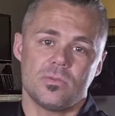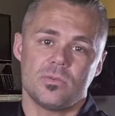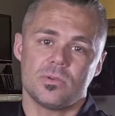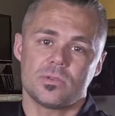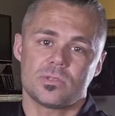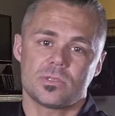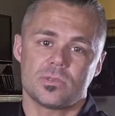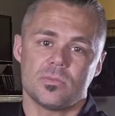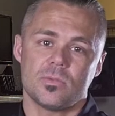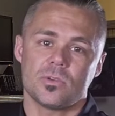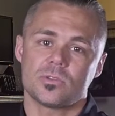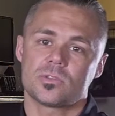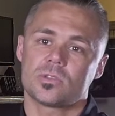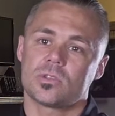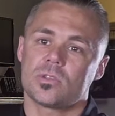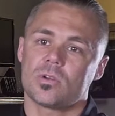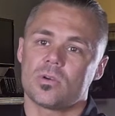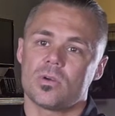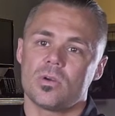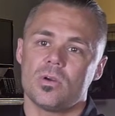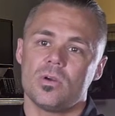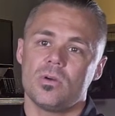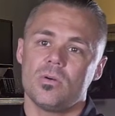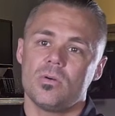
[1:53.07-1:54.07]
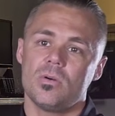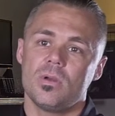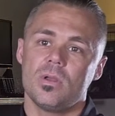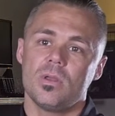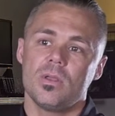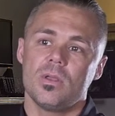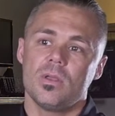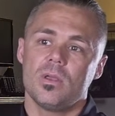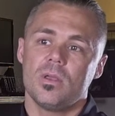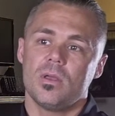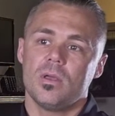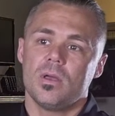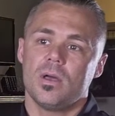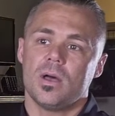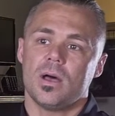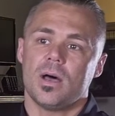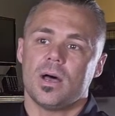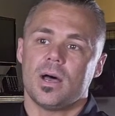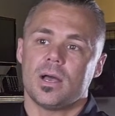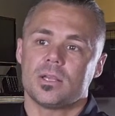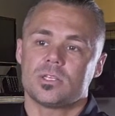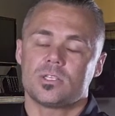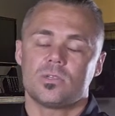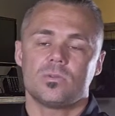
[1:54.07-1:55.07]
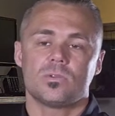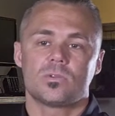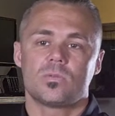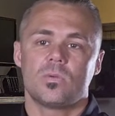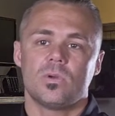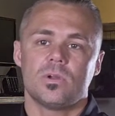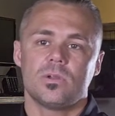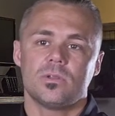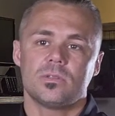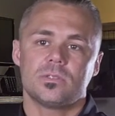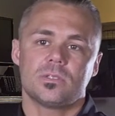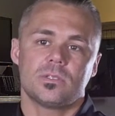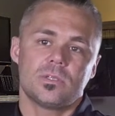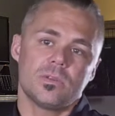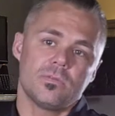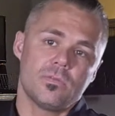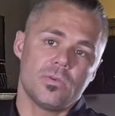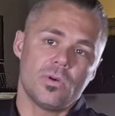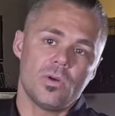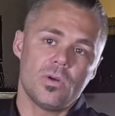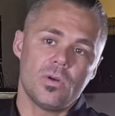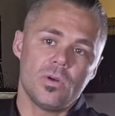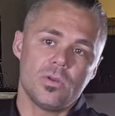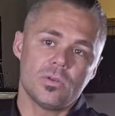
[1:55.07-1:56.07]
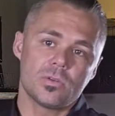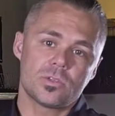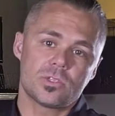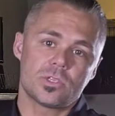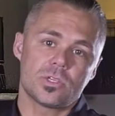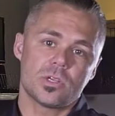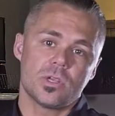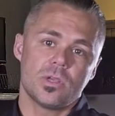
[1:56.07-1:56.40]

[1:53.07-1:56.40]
was the most thorough. She was willing to divulge